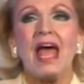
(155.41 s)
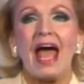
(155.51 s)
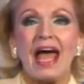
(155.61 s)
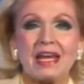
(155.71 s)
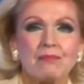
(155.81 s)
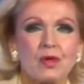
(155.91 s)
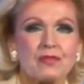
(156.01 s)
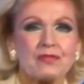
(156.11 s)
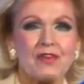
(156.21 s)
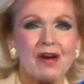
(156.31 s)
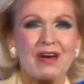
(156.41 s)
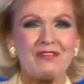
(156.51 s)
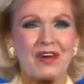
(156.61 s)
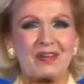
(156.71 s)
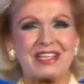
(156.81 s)
and it moves very,
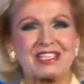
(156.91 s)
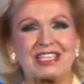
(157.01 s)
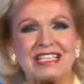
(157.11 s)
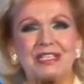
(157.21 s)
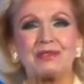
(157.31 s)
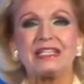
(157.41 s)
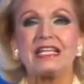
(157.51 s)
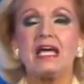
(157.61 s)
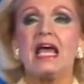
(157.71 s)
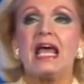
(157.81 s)
very slowly,